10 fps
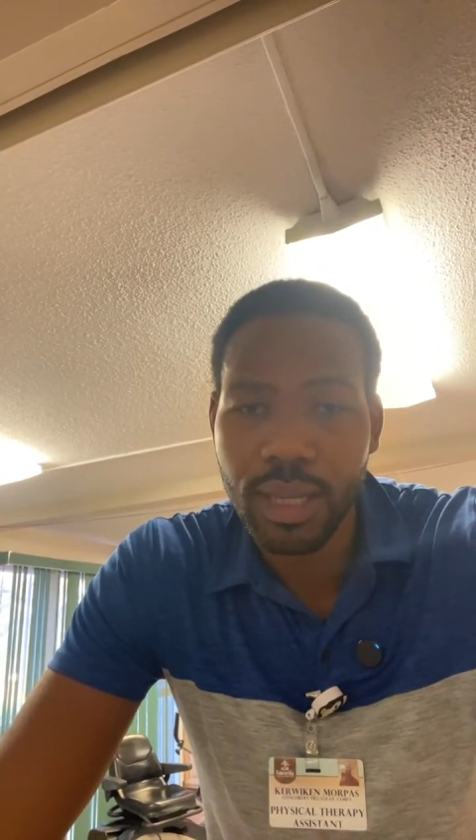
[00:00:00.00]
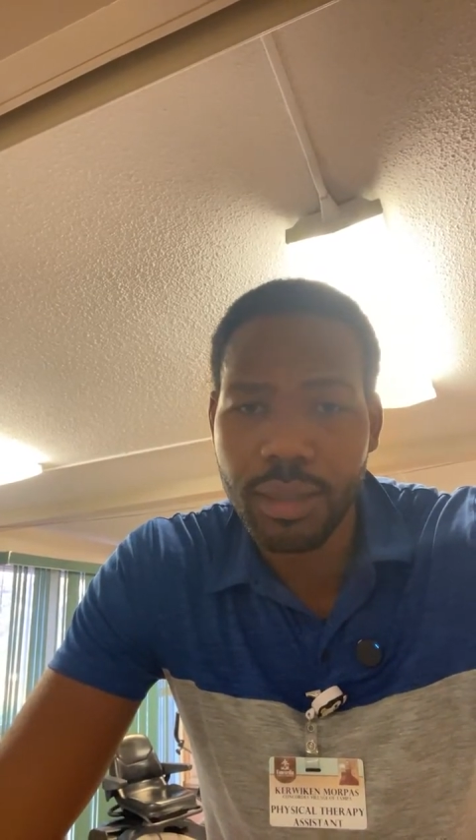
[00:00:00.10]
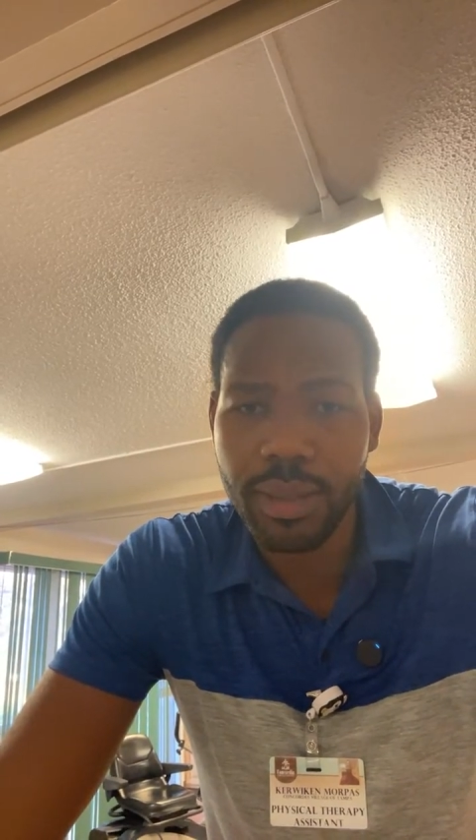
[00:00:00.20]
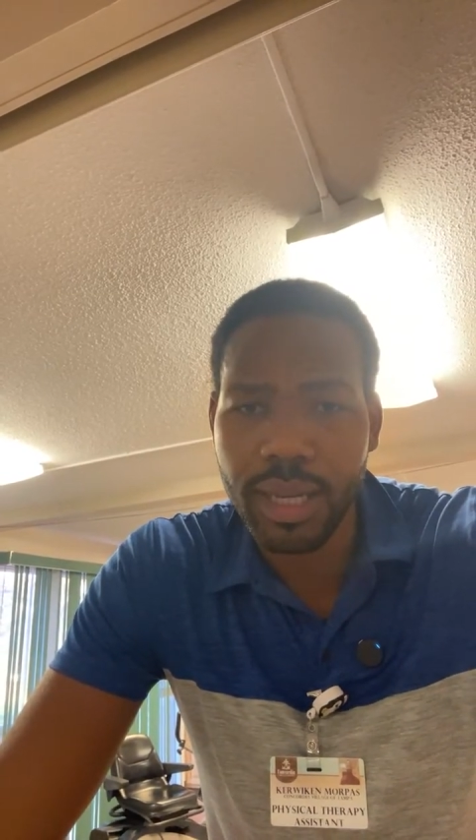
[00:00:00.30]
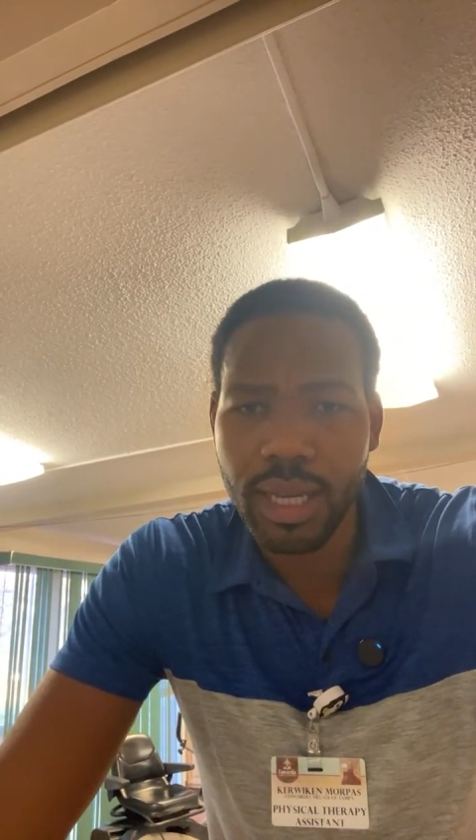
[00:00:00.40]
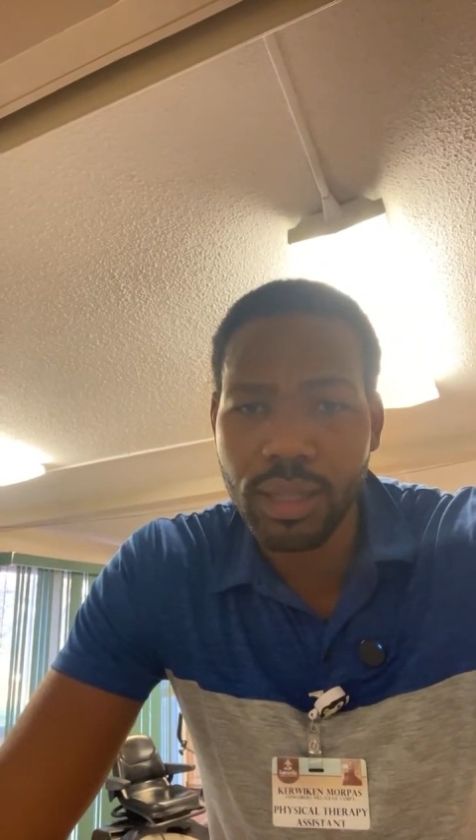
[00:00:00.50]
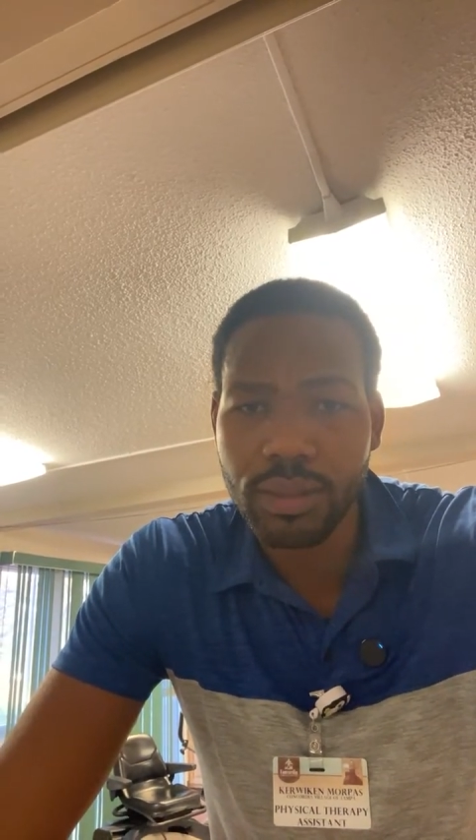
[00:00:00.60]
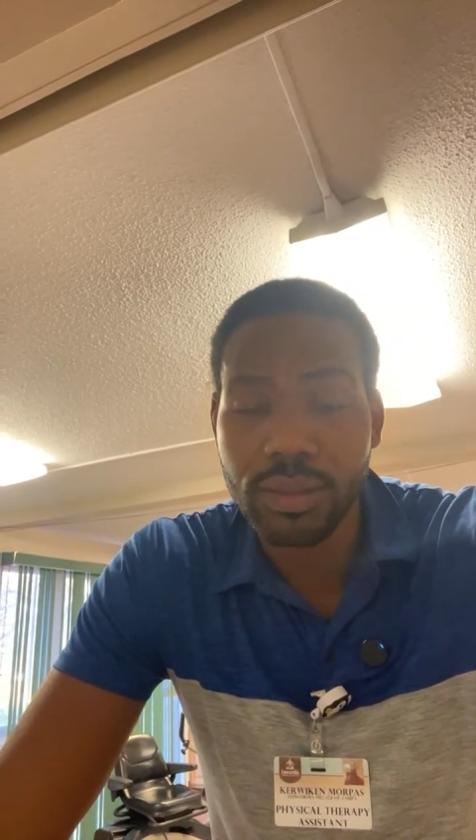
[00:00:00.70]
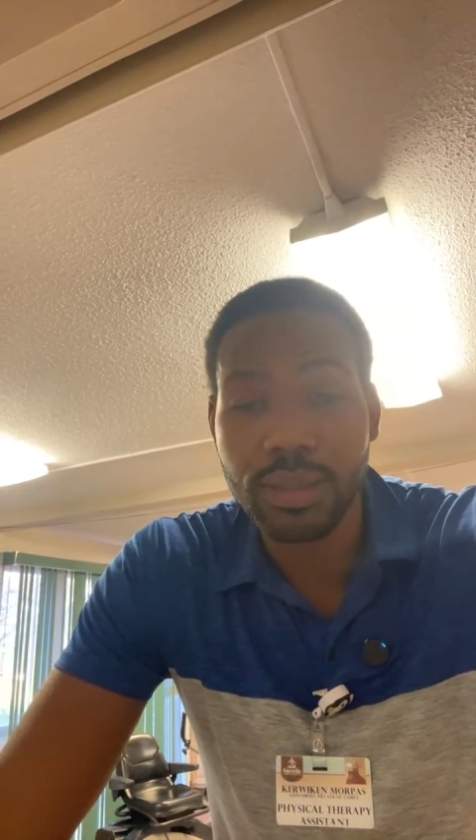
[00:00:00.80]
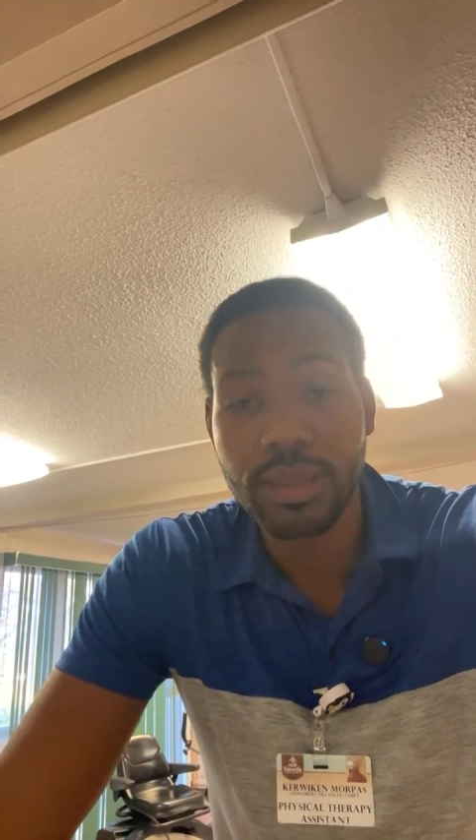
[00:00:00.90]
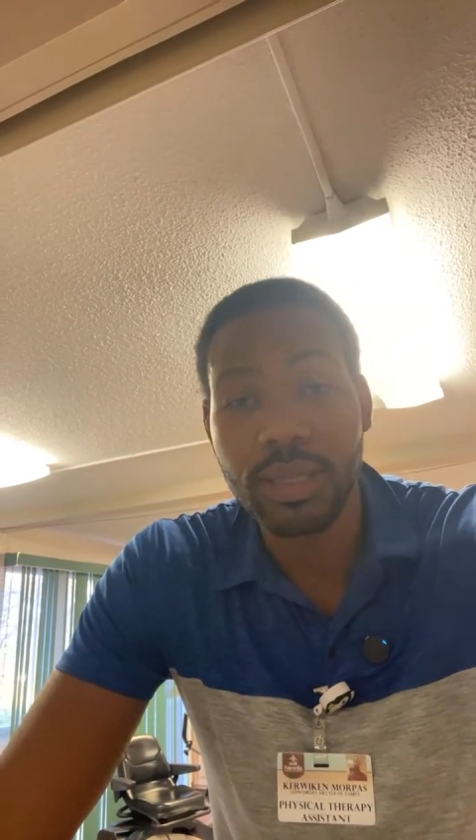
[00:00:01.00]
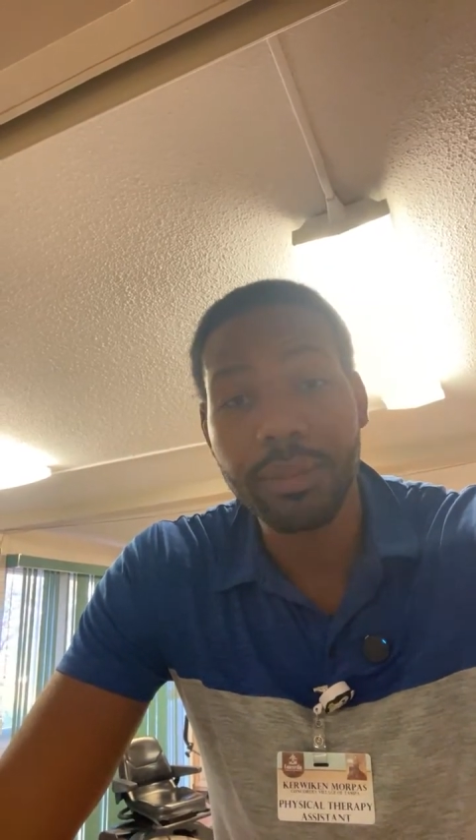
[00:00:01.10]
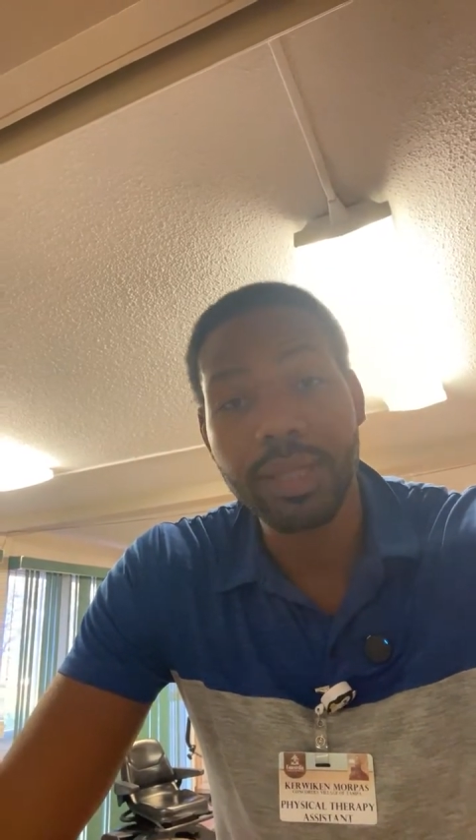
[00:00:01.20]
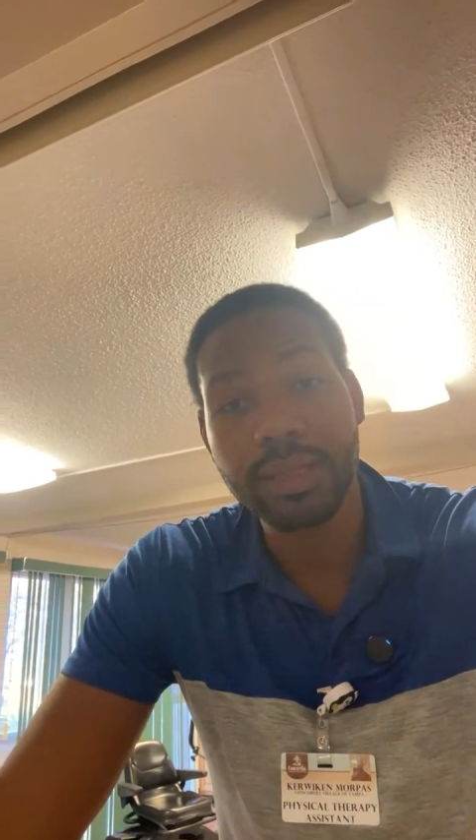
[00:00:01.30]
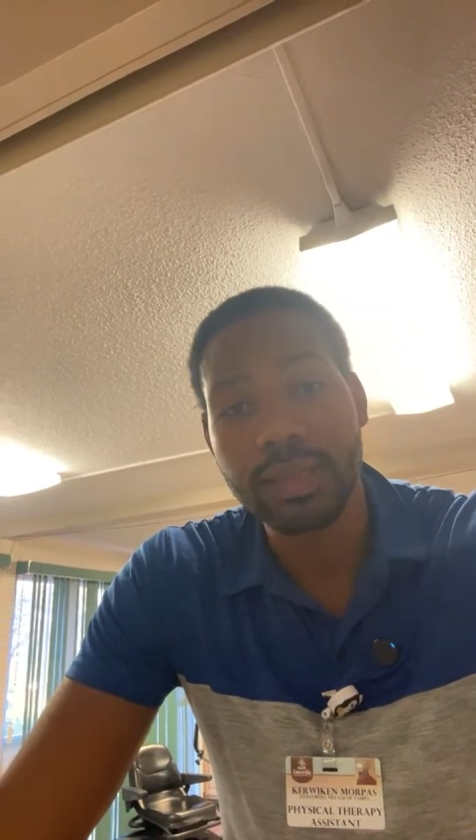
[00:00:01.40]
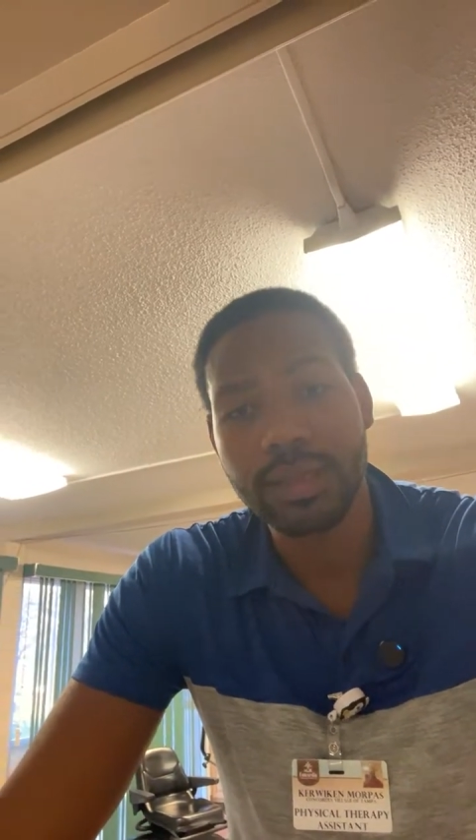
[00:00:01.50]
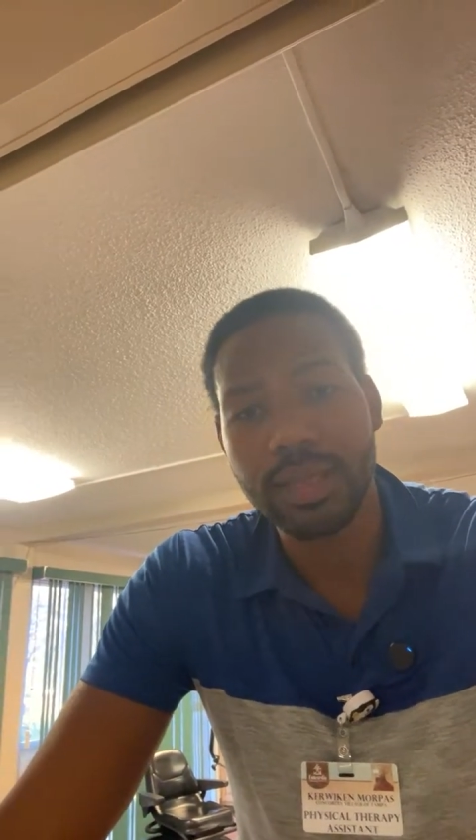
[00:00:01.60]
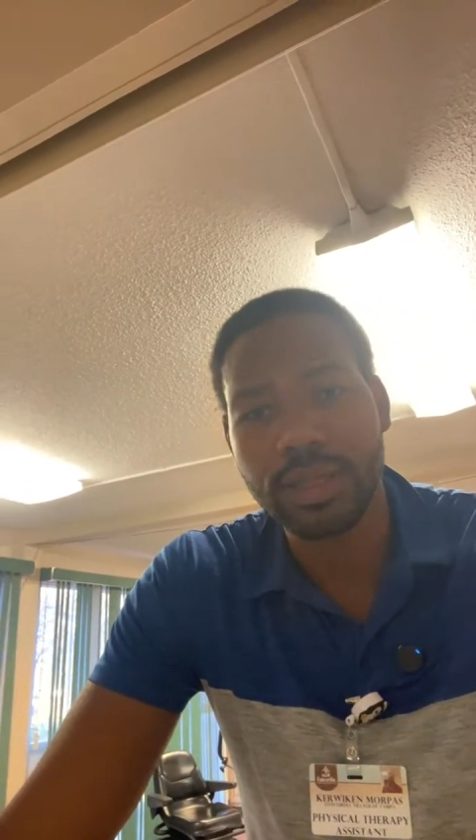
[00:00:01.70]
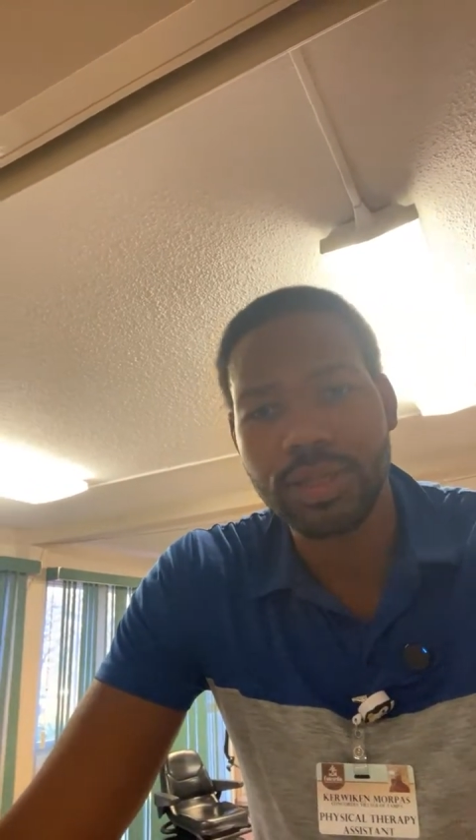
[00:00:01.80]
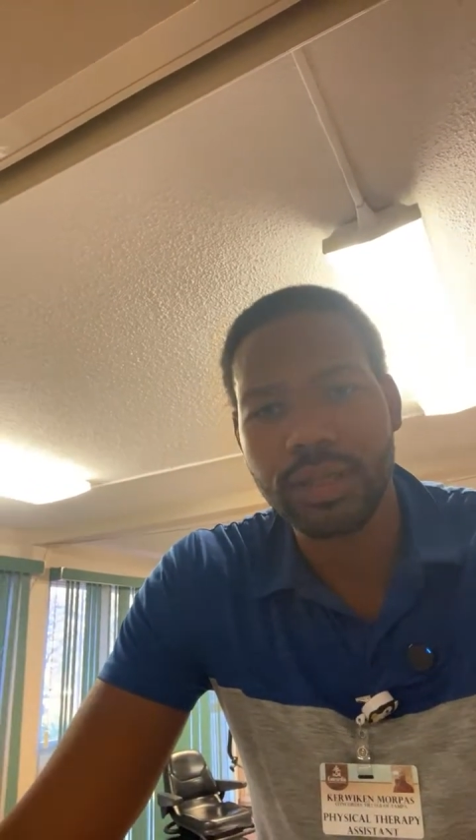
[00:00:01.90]
and my ankle. Numbing
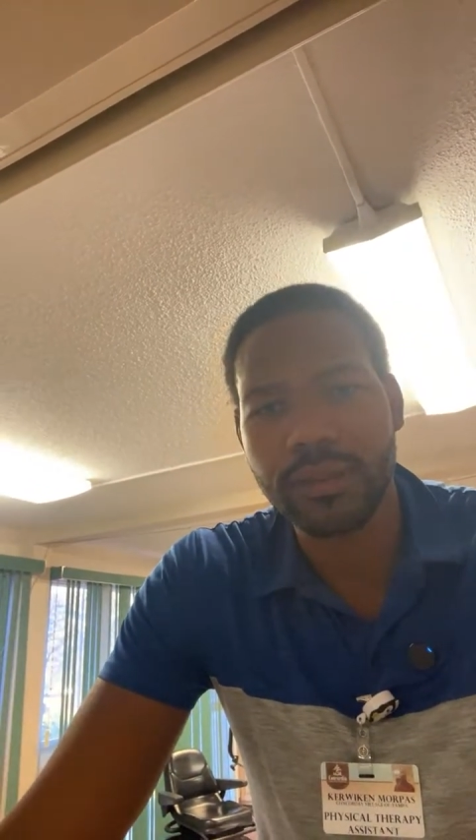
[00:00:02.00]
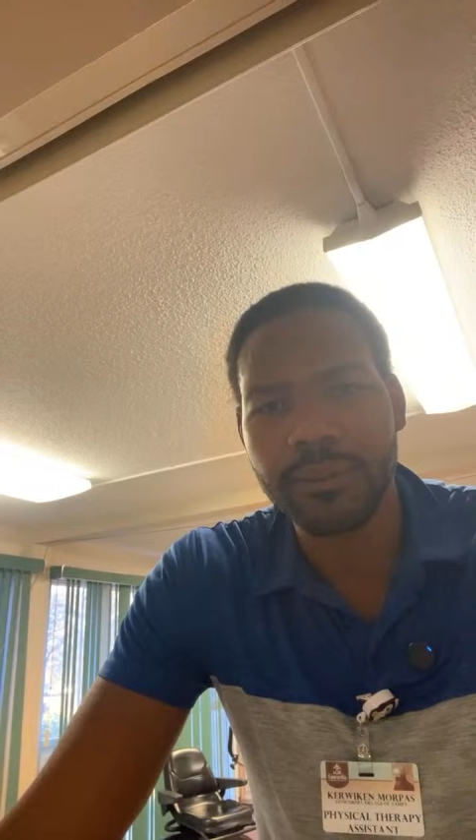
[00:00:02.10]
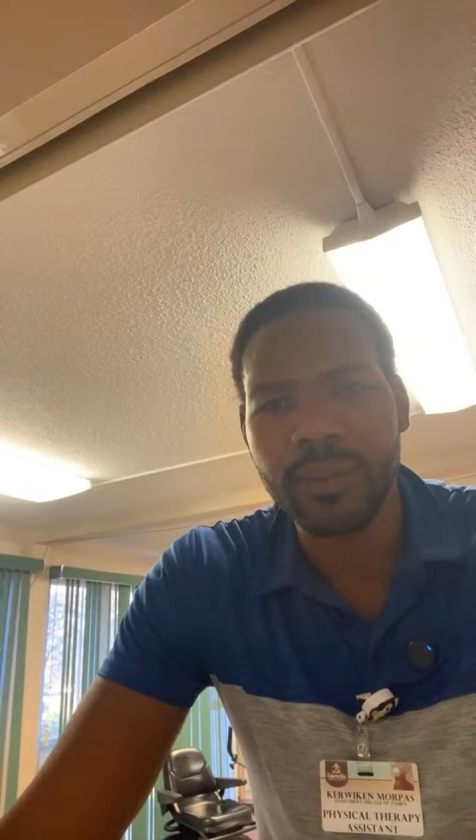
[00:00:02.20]
sensation.